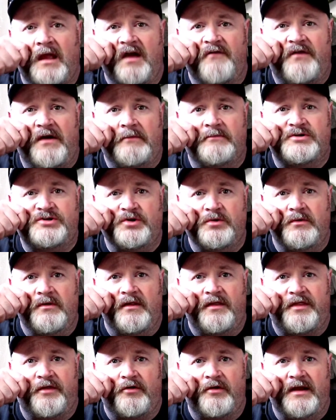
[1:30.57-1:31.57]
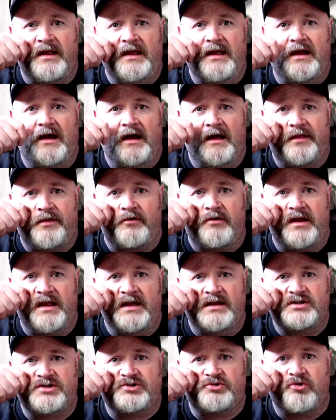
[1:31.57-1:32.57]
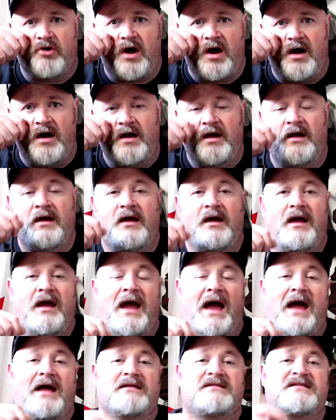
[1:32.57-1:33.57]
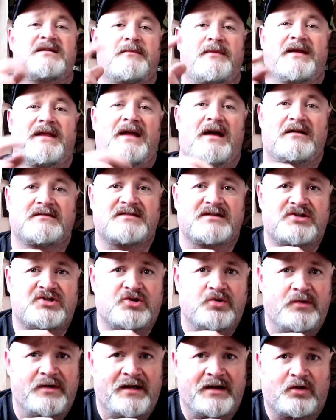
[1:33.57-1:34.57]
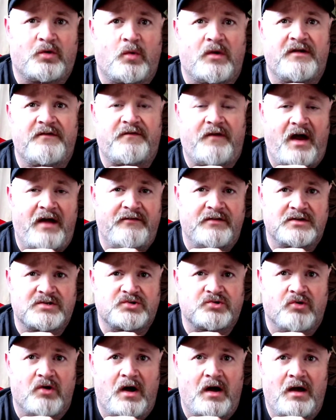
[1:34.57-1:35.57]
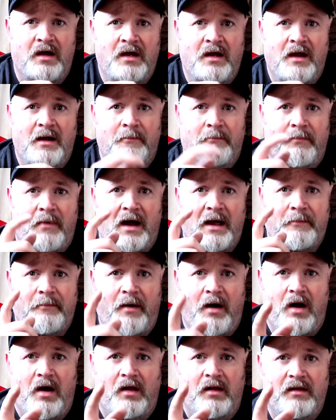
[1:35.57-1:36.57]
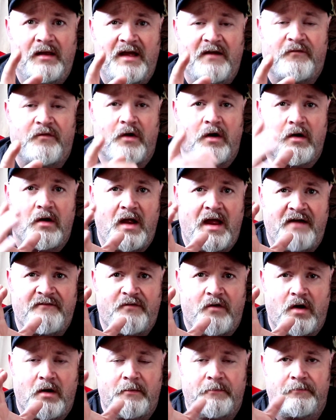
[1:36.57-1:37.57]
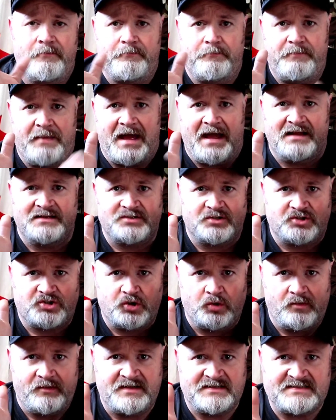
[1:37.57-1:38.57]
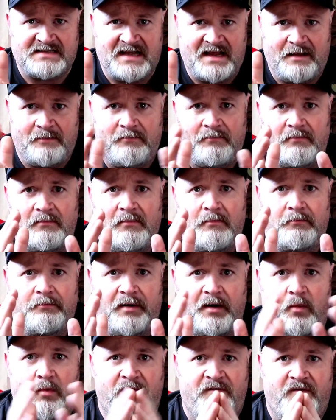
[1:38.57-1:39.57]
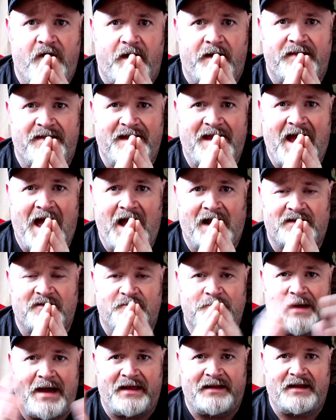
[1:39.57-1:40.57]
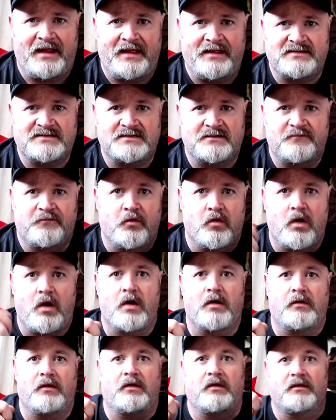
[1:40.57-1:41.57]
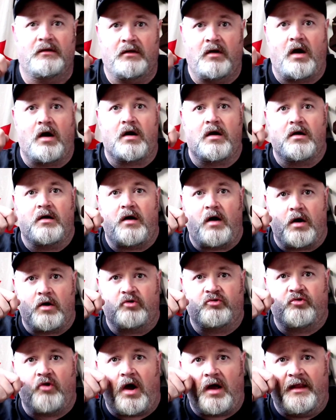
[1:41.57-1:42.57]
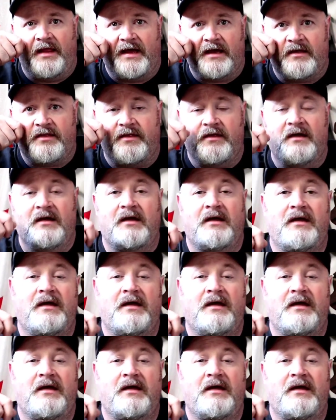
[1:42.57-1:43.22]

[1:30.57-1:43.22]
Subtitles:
inch draw and somebody else is shooting a 25 inch draw, my ball, if our bands are tuned the same, but we've got the active band lengths for our draw length,